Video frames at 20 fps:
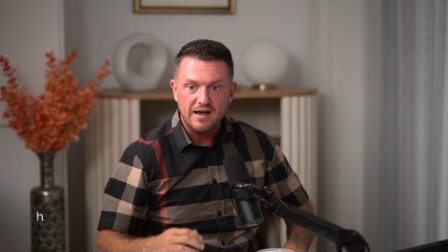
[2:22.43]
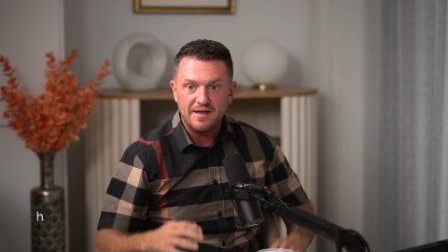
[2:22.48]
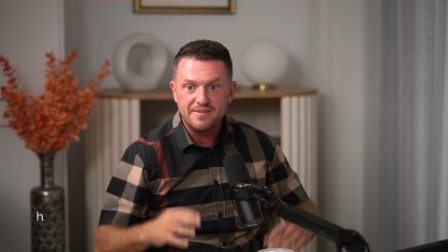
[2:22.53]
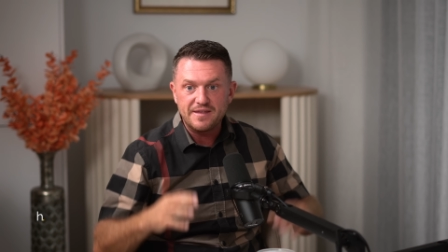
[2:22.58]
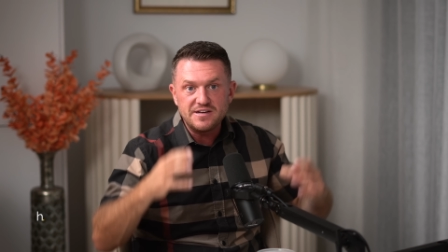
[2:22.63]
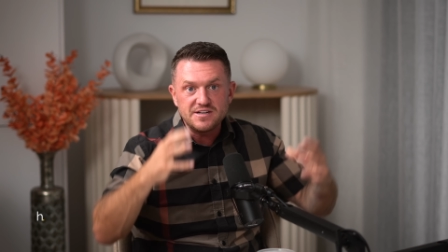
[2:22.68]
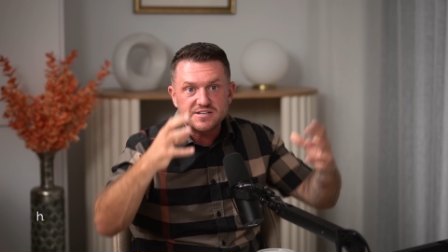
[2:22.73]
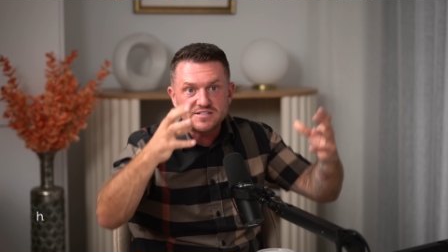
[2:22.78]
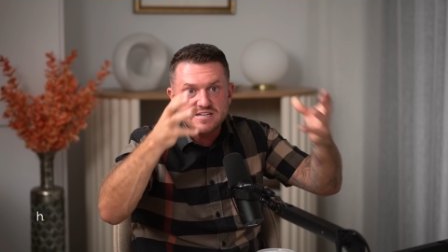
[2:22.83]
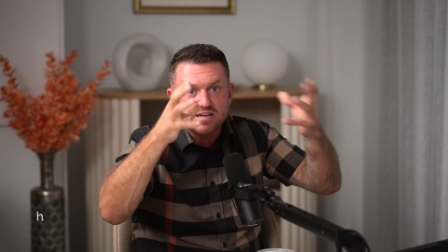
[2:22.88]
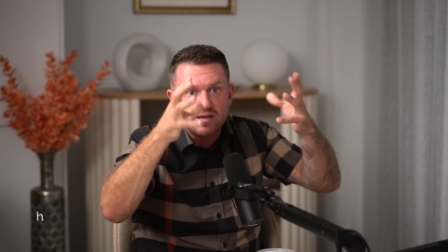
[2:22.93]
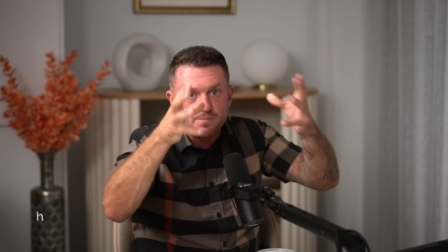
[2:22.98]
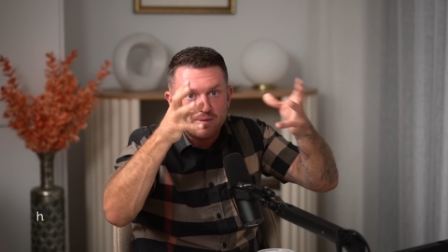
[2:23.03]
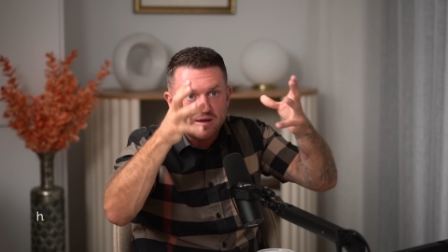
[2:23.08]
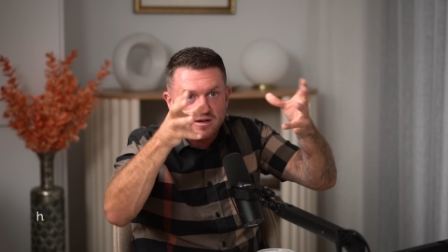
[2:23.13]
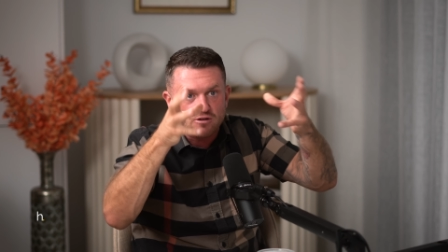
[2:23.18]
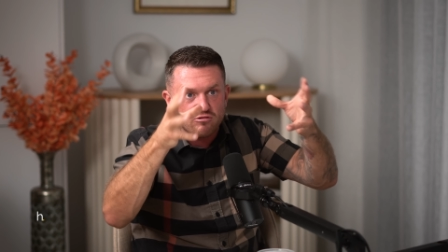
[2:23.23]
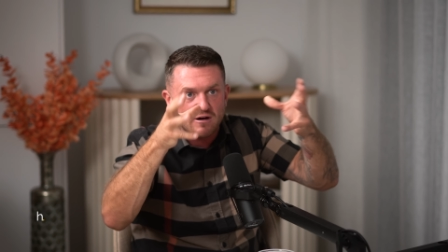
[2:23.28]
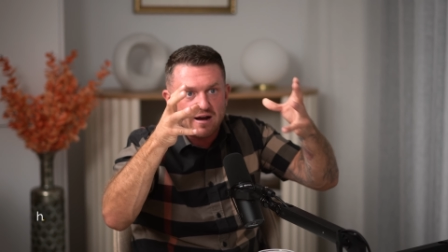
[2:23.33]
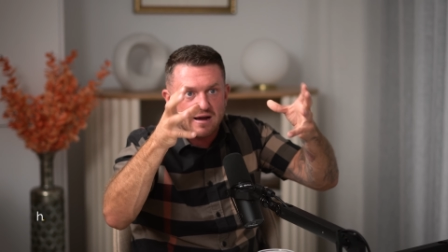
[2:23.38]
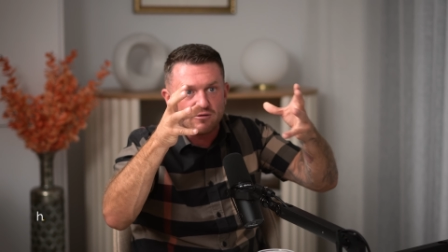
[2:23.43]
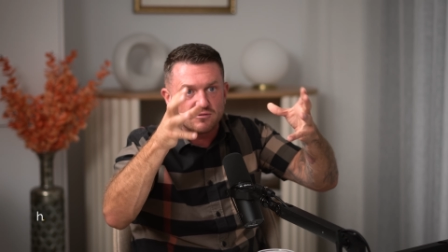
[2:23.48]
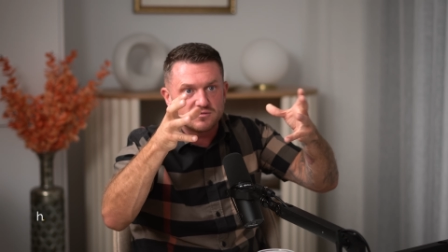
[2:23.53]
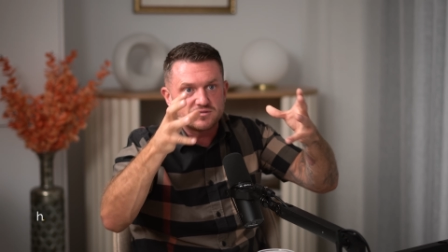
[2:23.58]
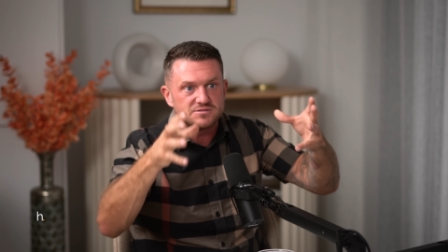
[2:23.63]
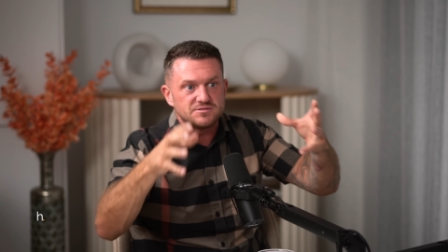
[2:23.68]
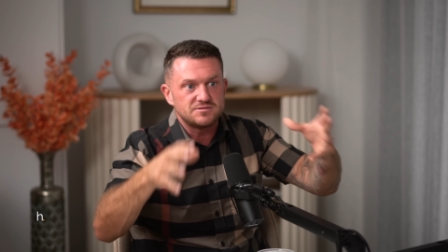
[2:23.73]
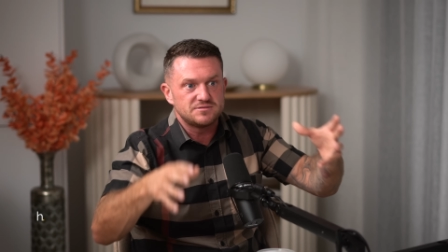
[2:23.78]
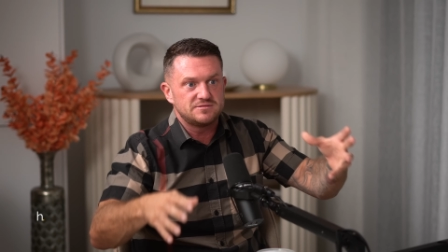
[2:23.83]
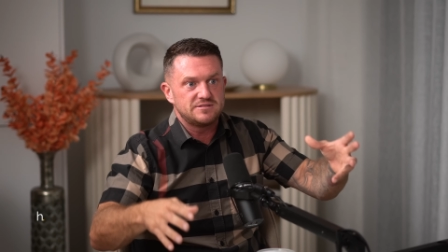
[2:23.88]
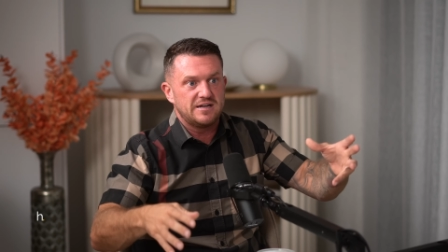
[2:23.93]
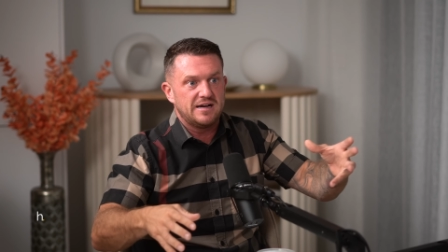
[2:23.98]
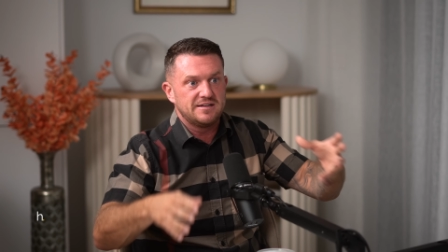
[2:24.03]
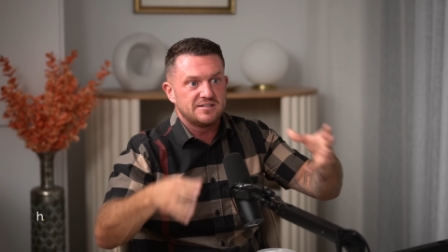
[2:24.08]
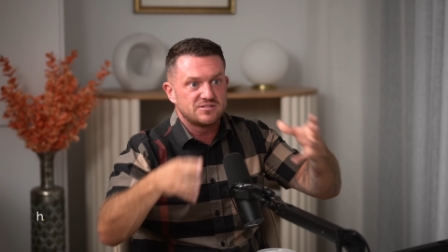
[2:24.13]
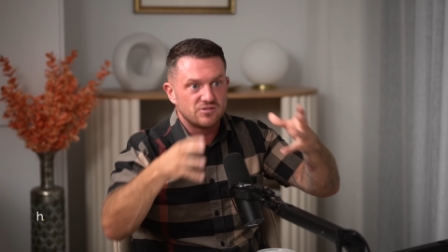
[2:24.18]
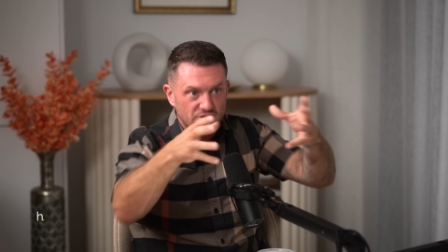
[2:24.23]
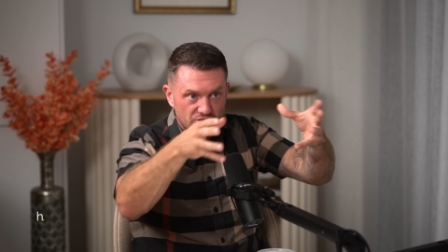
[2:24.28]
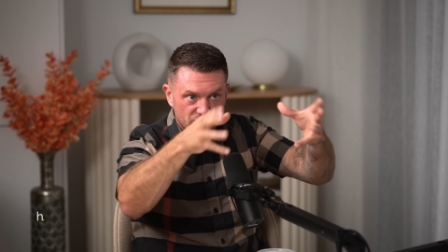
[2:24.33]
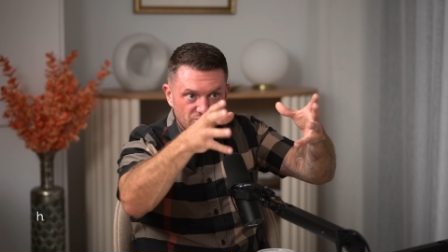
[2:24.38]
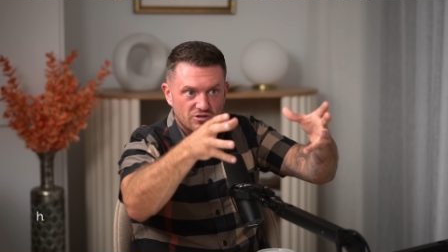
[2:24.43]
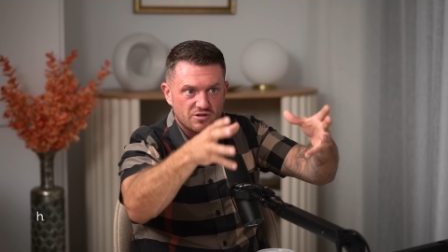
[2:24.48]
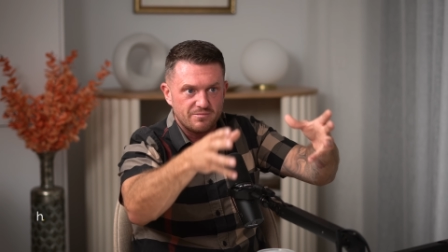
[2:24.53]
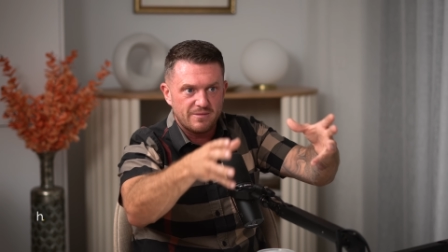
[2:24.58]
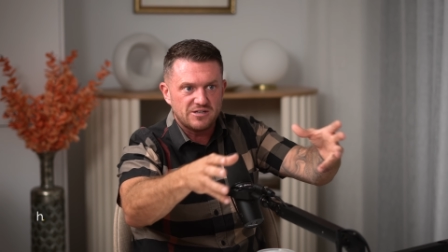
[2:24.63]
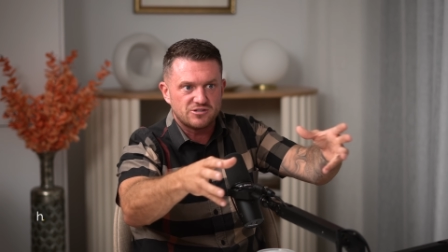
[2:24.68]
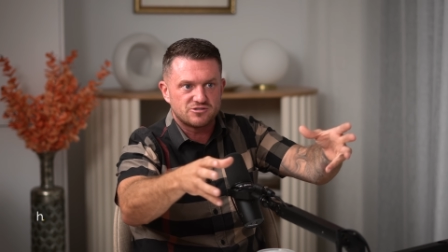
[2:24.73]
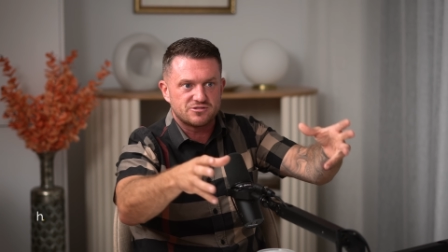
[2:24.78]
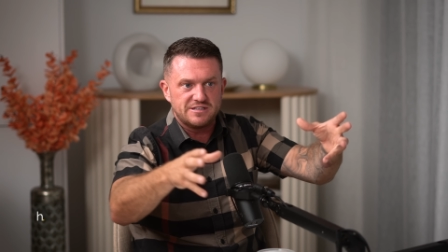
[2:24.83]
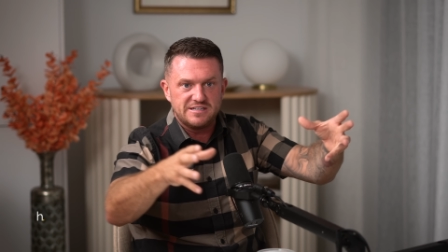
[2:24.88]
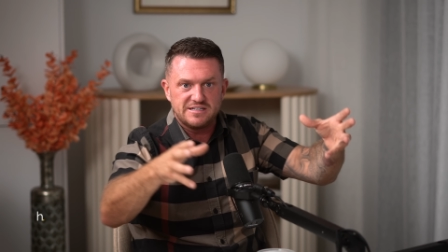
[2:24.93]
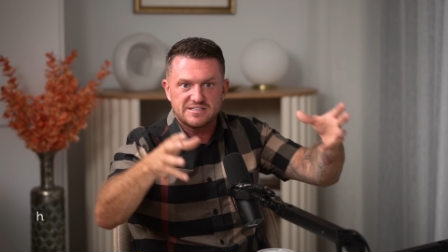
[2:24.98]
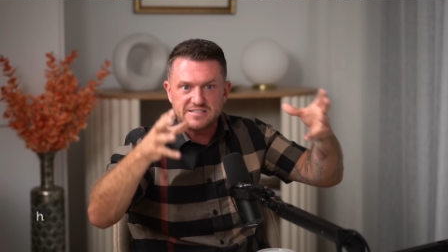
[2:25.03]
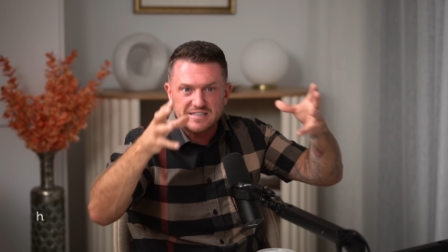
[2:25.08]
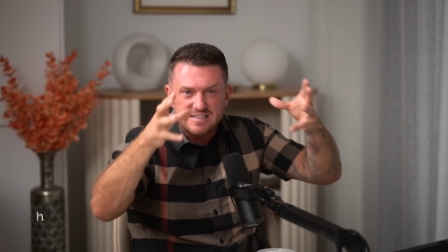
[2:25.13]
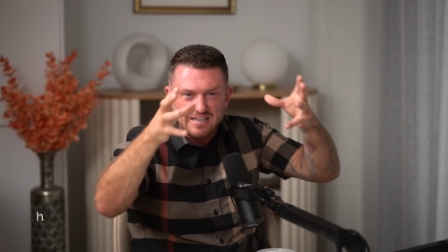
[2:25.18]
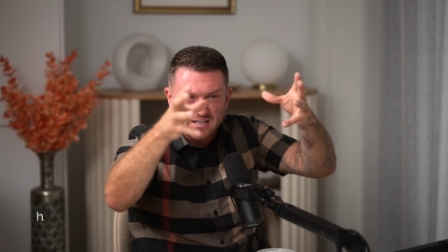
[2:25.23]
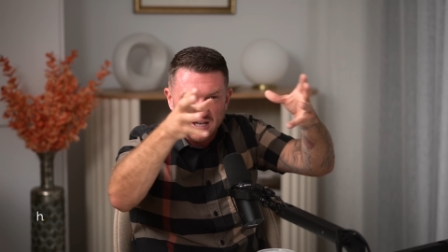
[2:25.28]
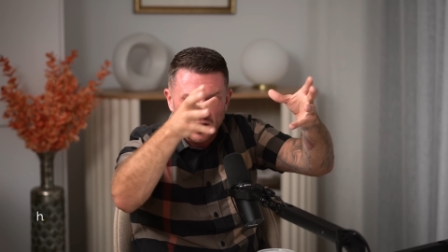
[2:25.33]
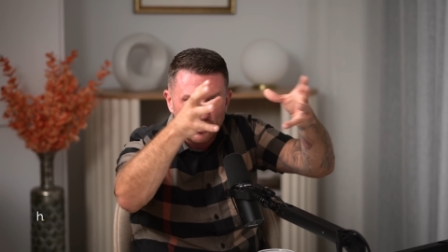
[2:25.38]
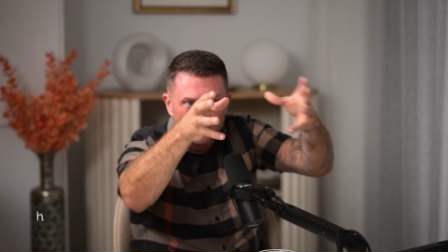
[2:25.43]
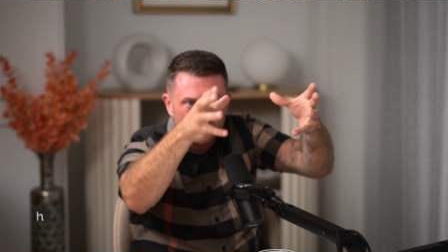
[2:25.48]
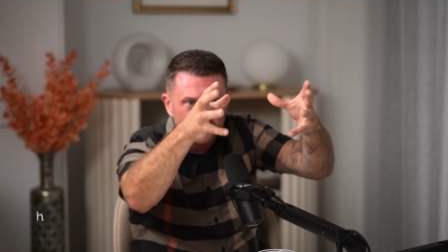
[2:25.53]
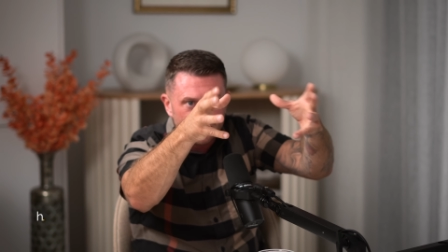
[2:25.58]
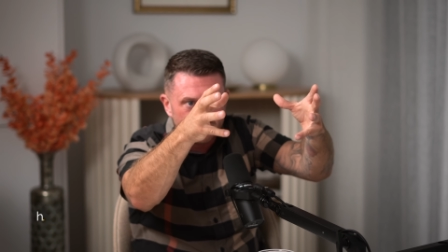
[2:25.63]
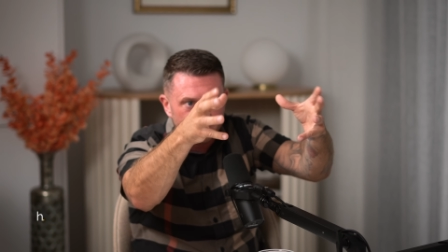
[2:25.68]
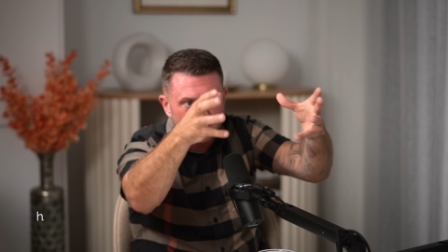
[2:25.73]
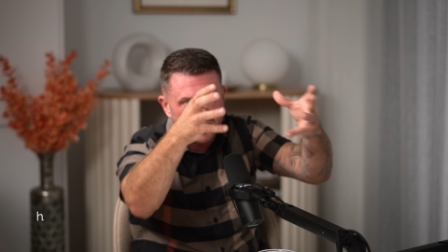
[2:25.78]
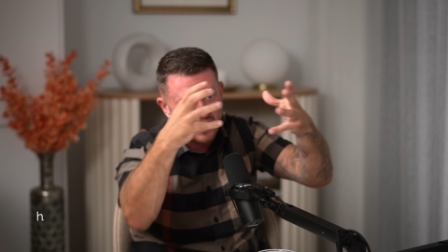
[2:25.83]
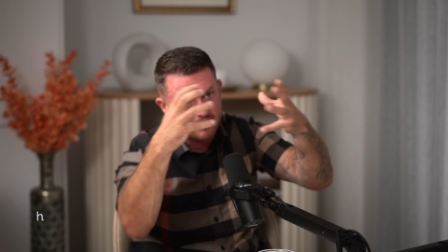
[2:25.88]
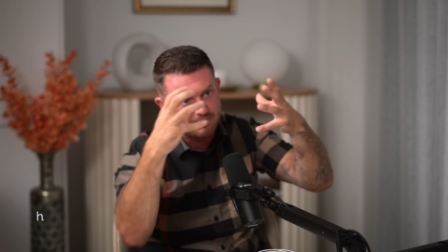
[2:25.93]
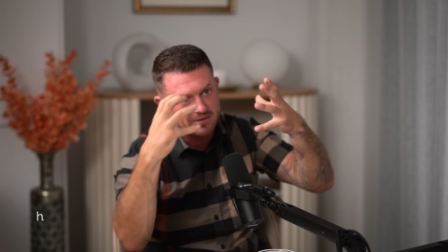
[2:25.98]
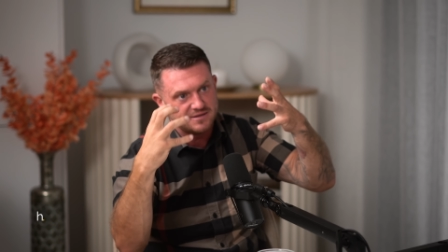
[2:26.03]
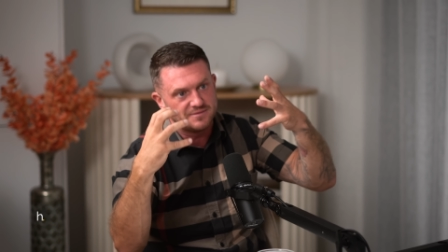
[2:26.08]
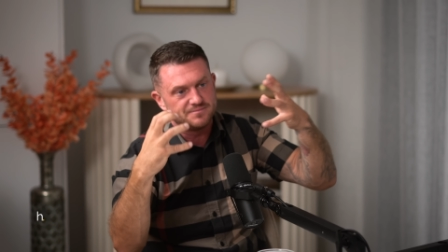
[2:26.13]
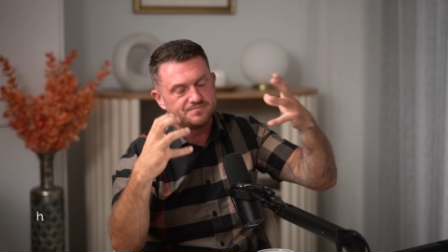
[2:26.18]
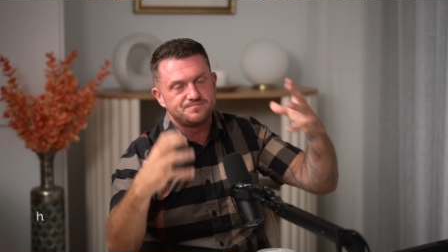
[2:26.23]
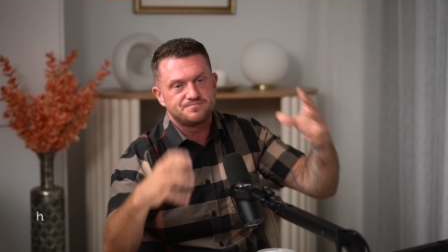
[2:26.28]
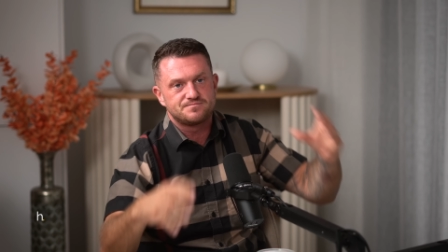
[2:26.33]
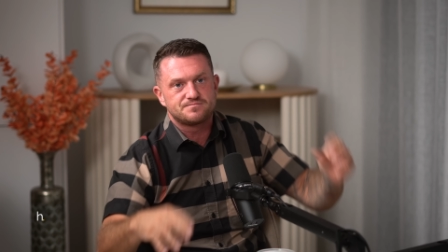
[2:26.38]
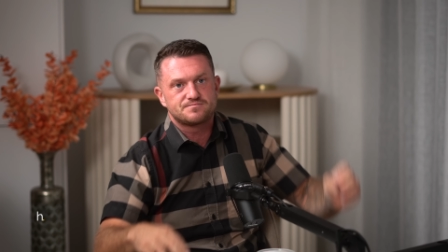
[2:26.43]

And then you see a big crowd, and it's on the documentary. You see a load of them coming.